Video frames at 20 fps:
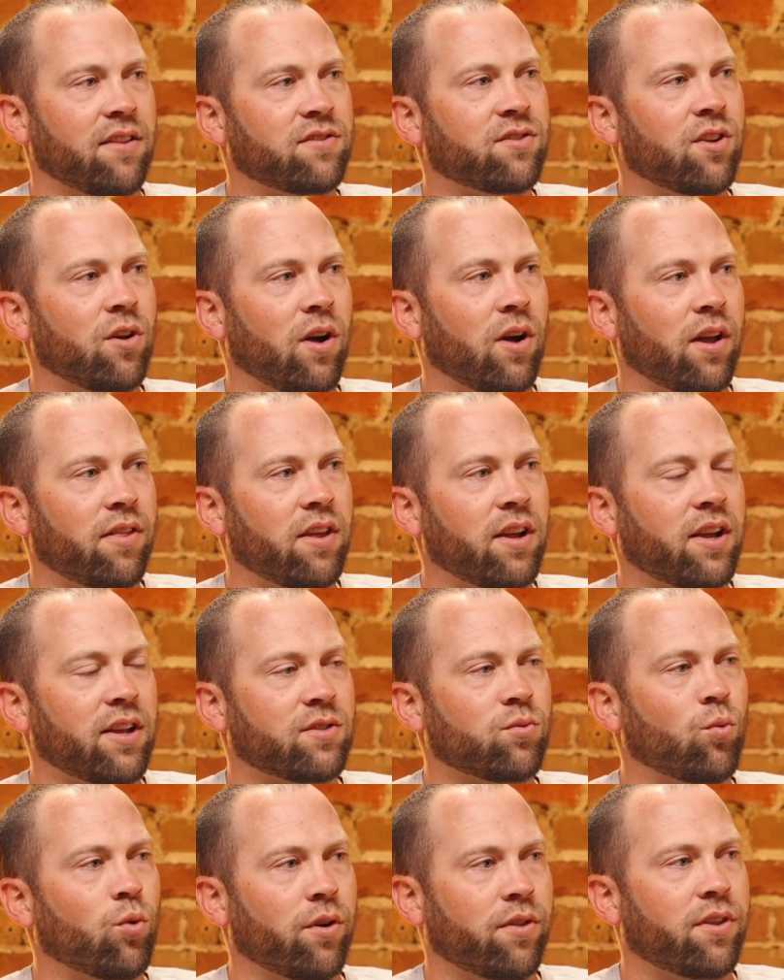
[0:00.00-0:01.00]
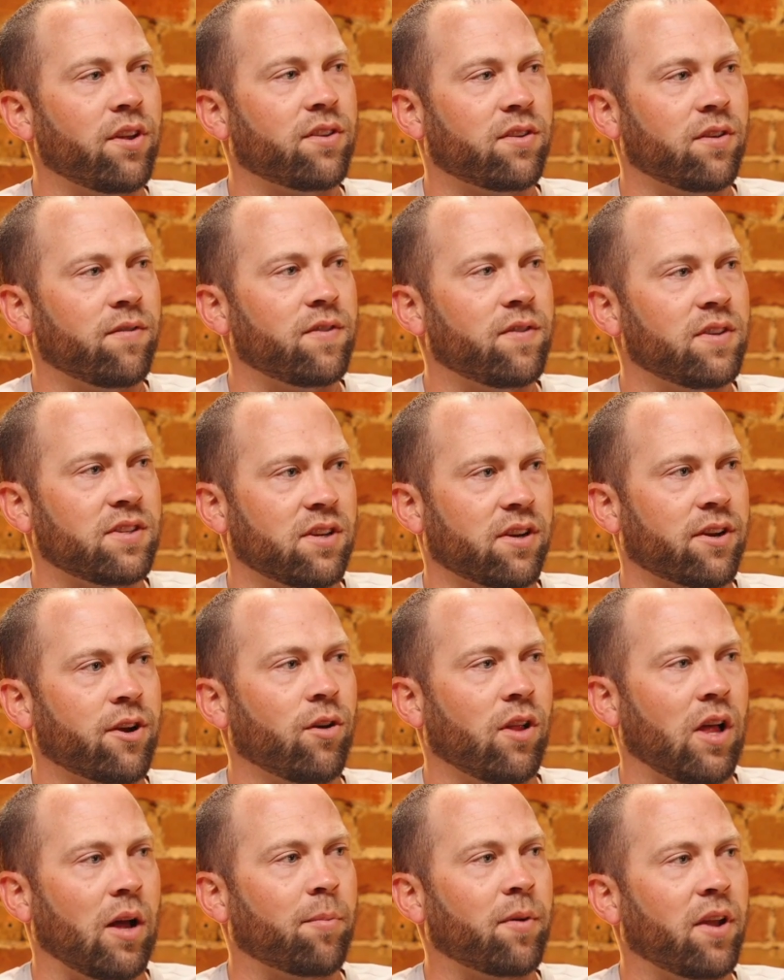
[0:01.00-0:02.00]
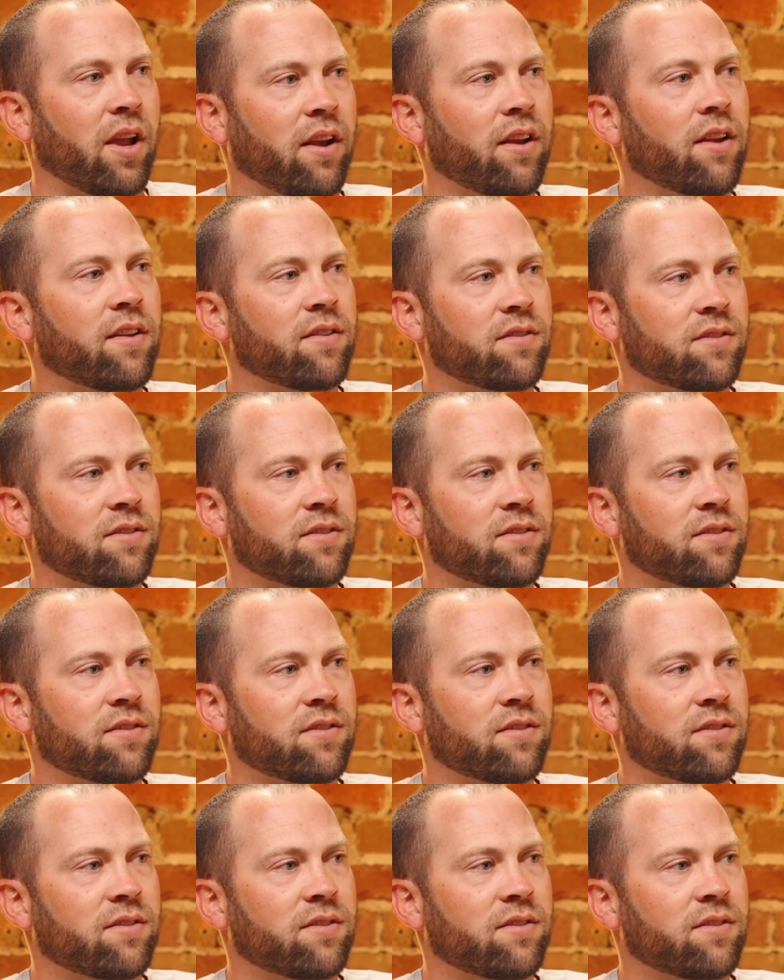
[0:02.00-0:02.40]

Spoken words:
So I think it's worth it to visit Kolob Canyons.